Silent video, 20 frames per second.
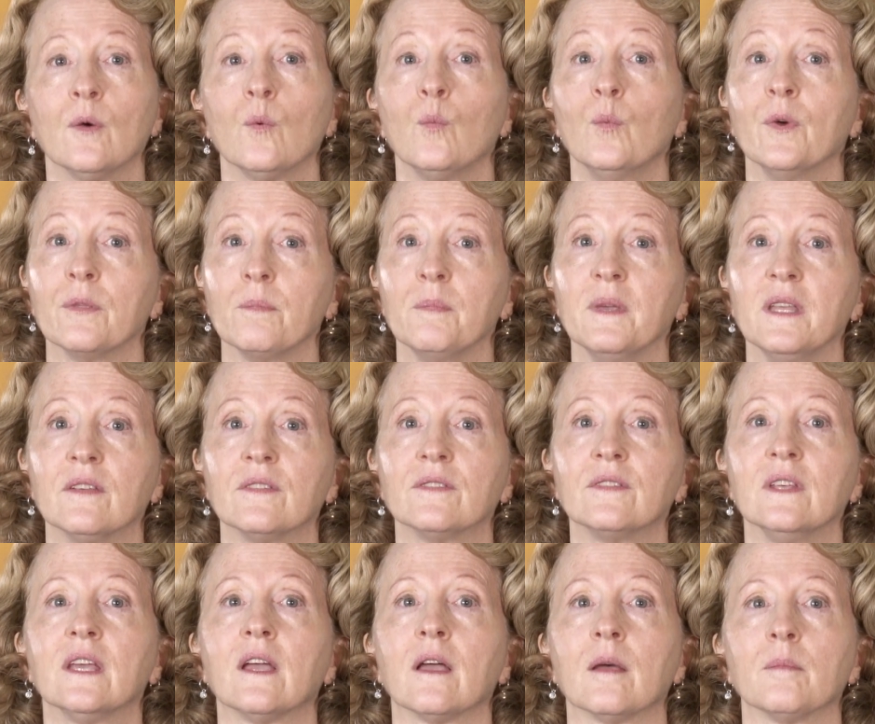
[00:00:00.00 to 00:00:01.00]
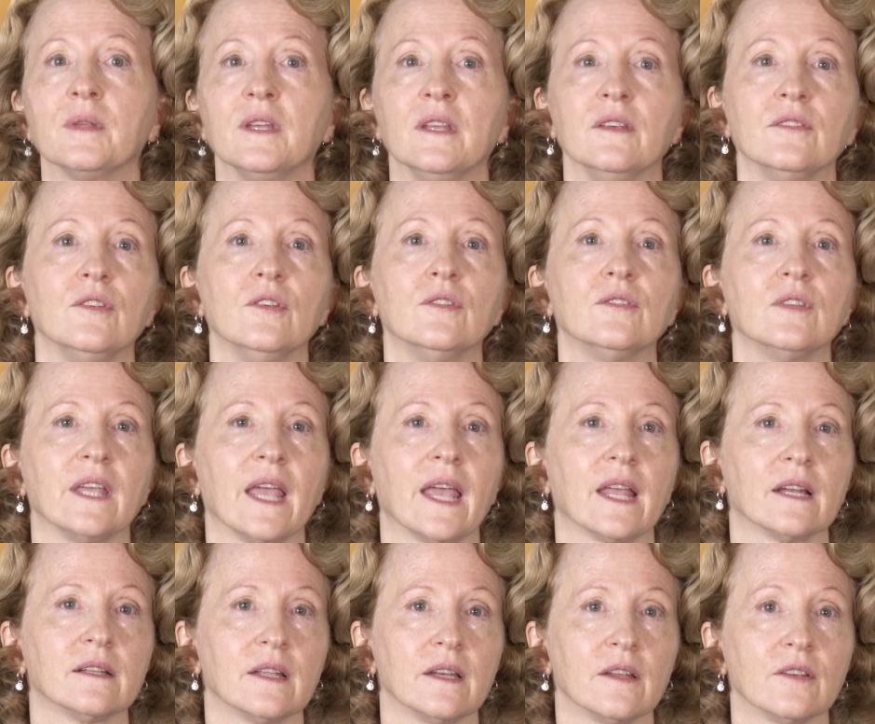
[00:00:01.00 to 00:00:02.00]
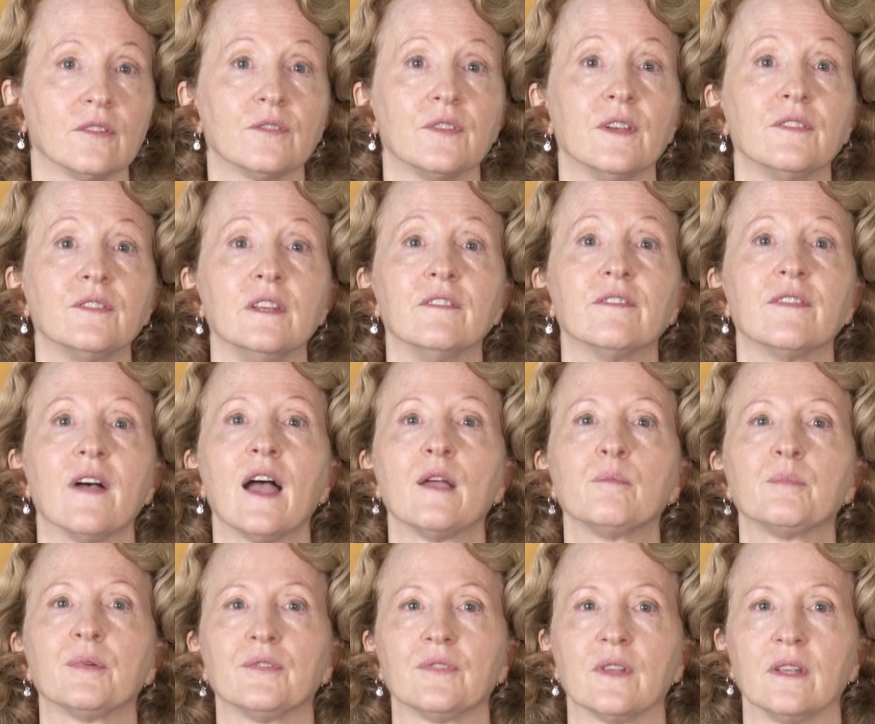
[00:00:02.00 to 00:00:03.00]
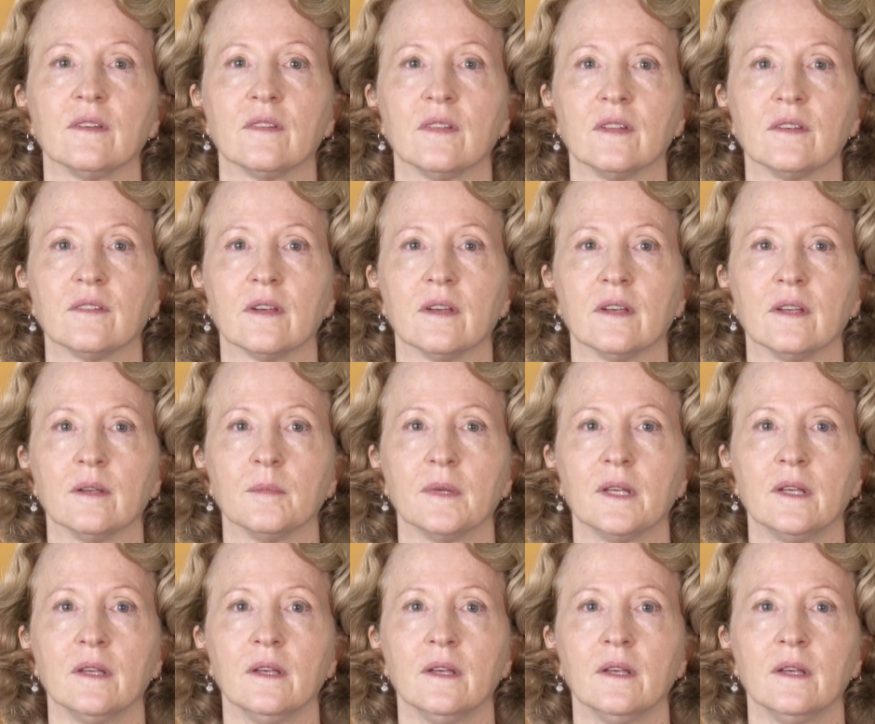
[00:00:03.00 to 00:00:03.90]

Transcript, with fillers: with B2C companies using analytics 55% of the time.